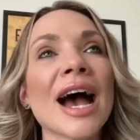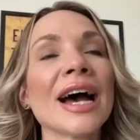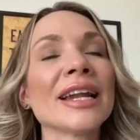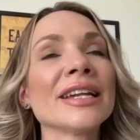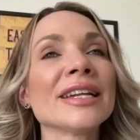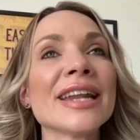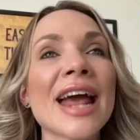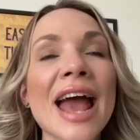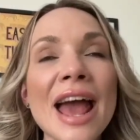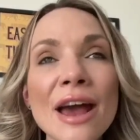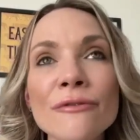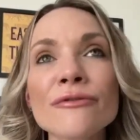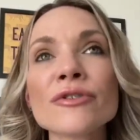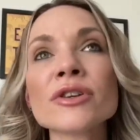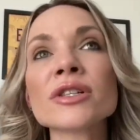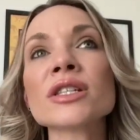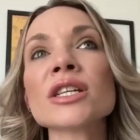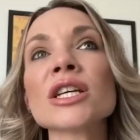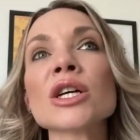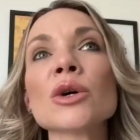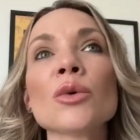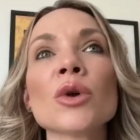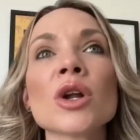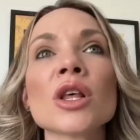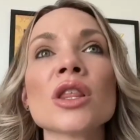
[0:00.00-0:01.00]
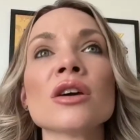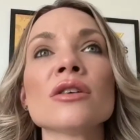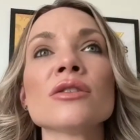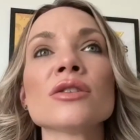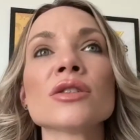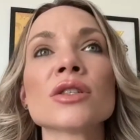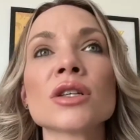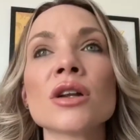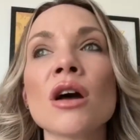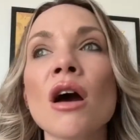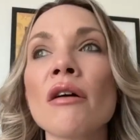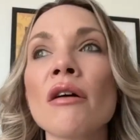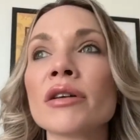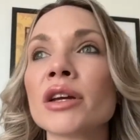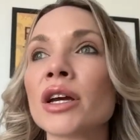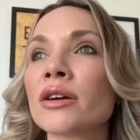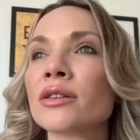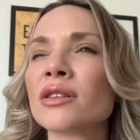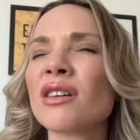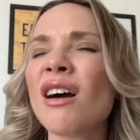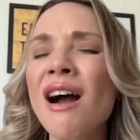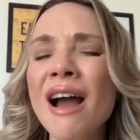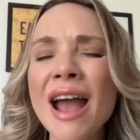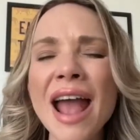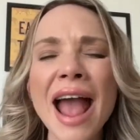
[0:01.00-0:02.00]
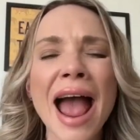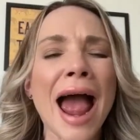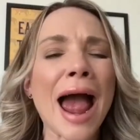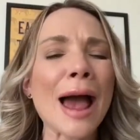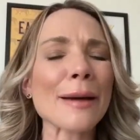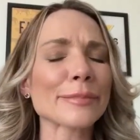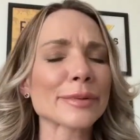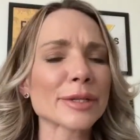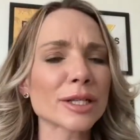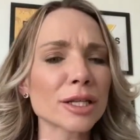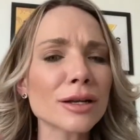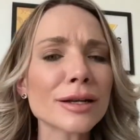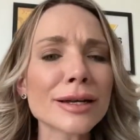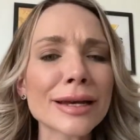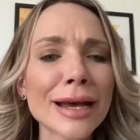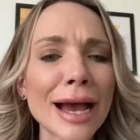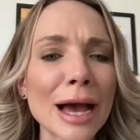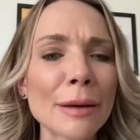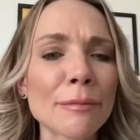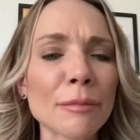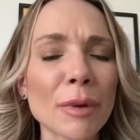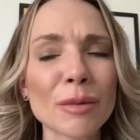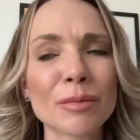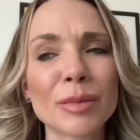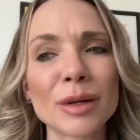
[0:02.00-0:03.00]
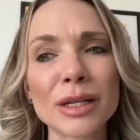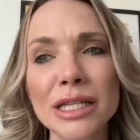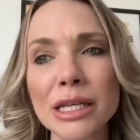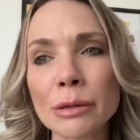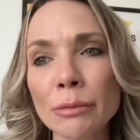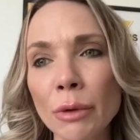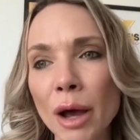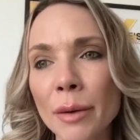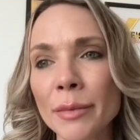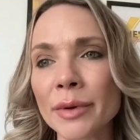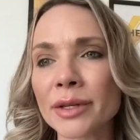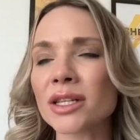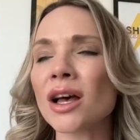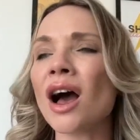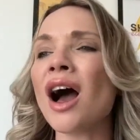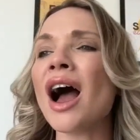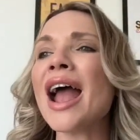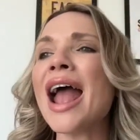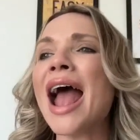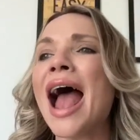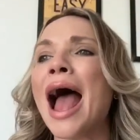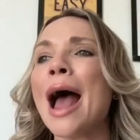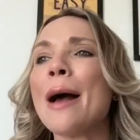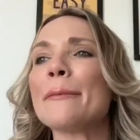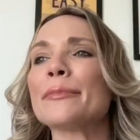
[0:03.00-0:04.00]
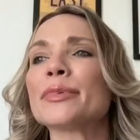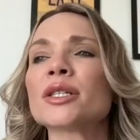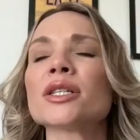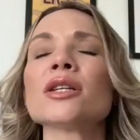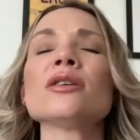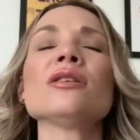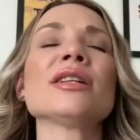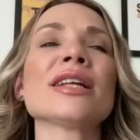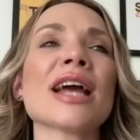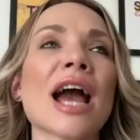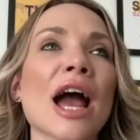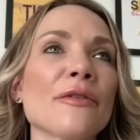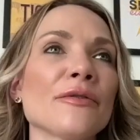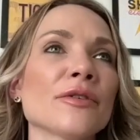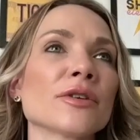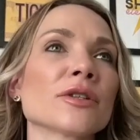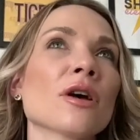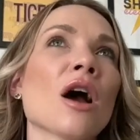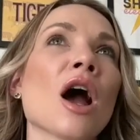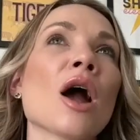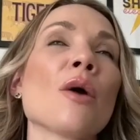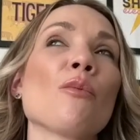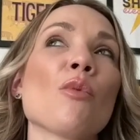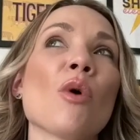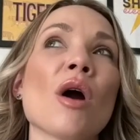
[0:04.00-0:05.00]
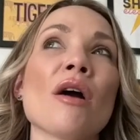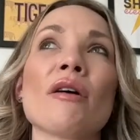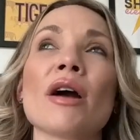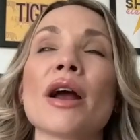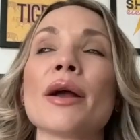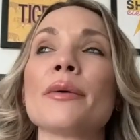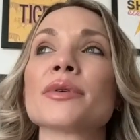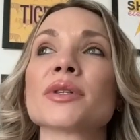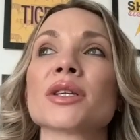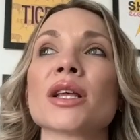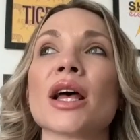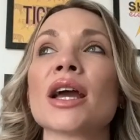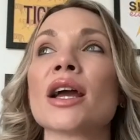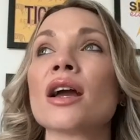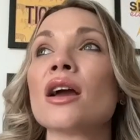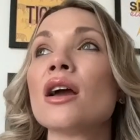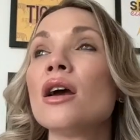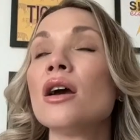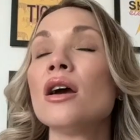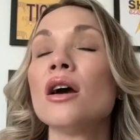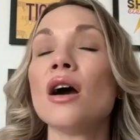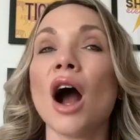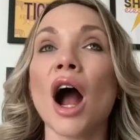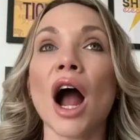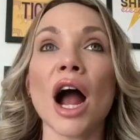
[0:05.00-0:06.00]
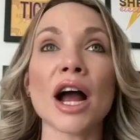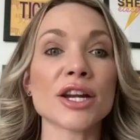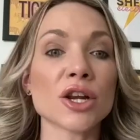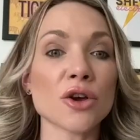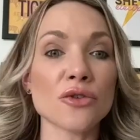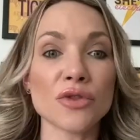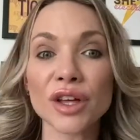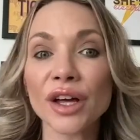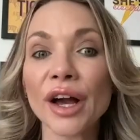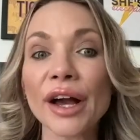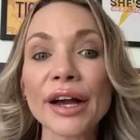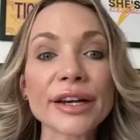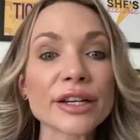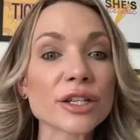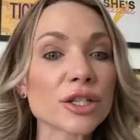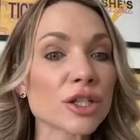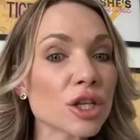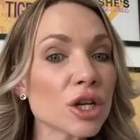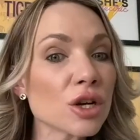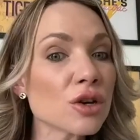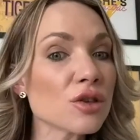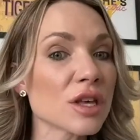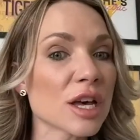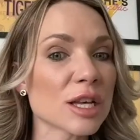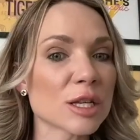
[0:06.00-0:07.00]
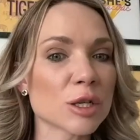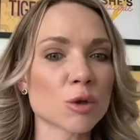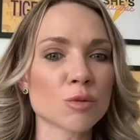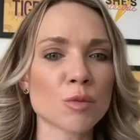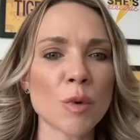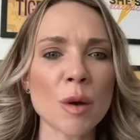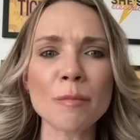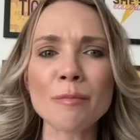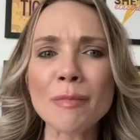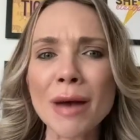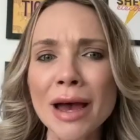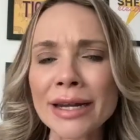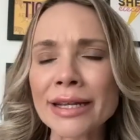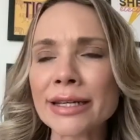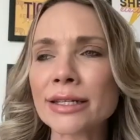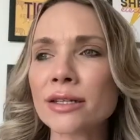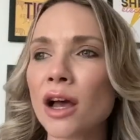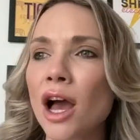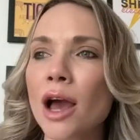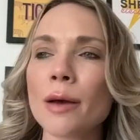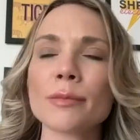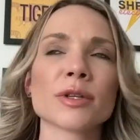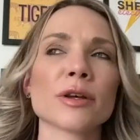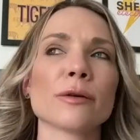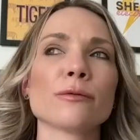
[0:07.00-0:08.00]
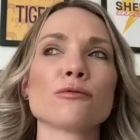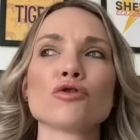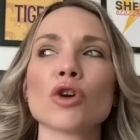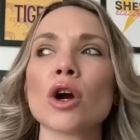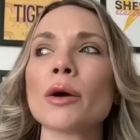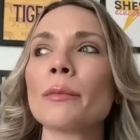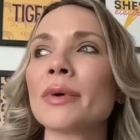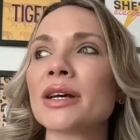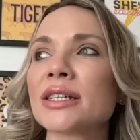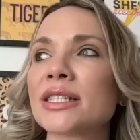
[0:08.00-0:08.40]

And in every single one of those scenarios, I absolutely had my pity moments. I absolutely had the time where I was like, I don't think I can do this. There's been many times I've drunk